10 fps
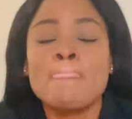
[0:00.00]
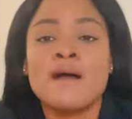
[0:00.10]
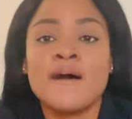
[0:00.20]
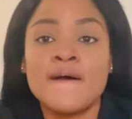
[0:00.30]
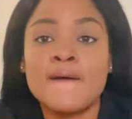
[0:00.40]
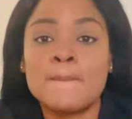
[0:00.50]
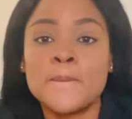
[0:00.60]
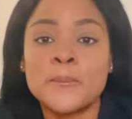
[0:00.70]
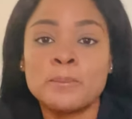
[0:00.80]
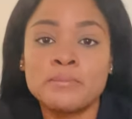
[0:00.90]

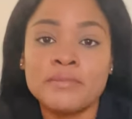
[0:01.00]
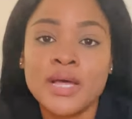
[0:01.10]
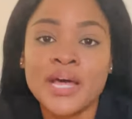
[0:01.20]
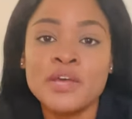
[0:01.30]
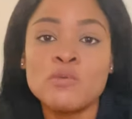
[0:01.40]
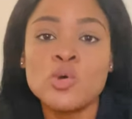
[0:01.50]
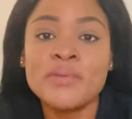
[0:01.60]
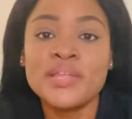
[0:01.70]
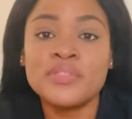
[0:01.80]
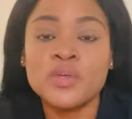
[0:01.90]
Um, at the
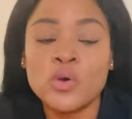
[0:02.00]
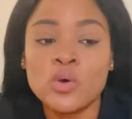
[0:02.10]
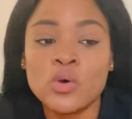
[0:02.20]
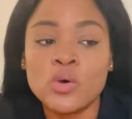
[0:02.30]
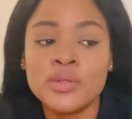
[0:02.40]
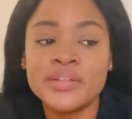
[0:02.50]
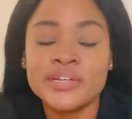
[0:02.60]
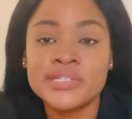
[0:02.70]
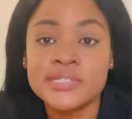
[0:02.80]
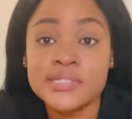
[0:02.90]
moment though, they're
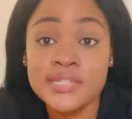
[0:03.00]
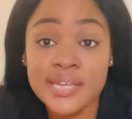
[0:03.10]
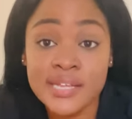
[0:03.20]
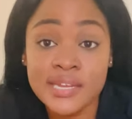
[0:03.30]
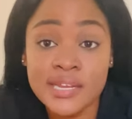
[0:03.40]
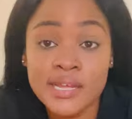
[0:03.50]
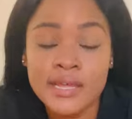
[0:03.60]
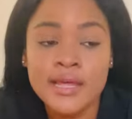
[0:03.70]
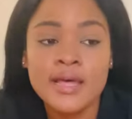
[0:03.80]
still